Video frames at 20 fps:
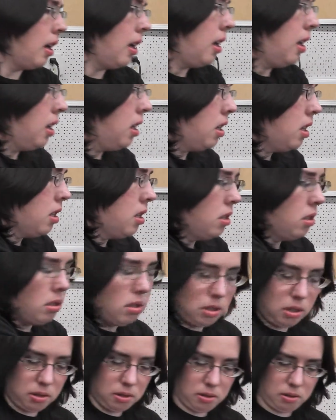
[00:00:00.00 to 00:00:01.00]

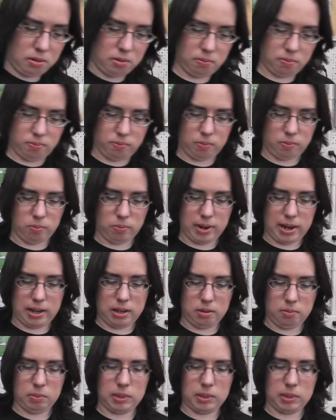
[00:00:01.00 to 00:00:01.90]
and a random